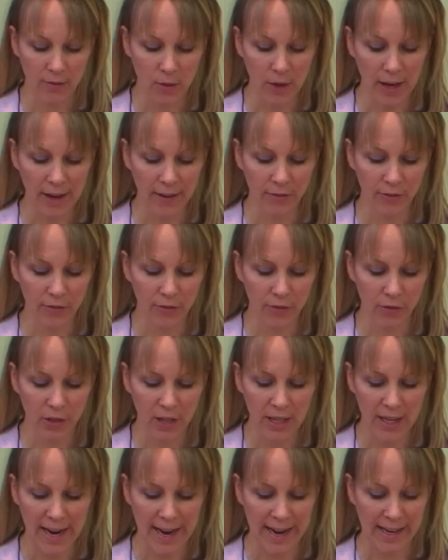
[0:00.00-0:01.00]
you have
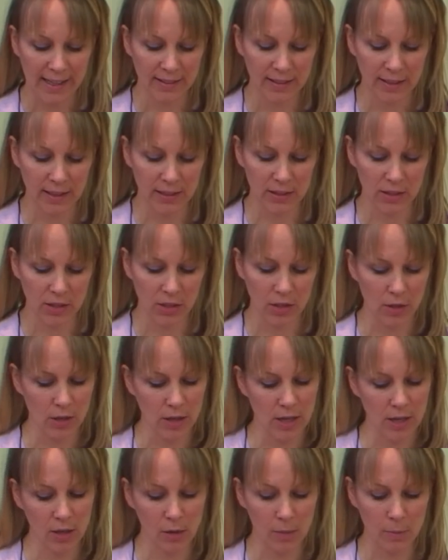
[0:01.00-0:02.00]
free access to your
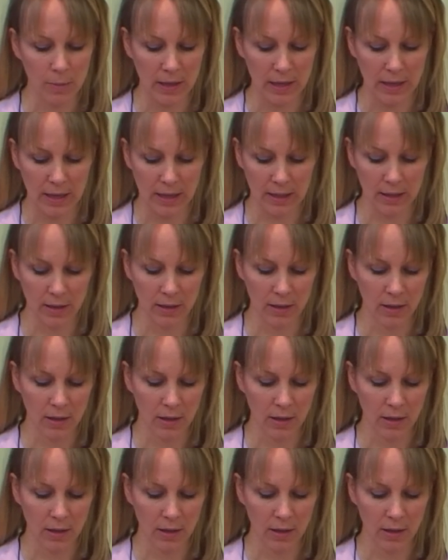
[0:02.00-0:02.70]
inner being,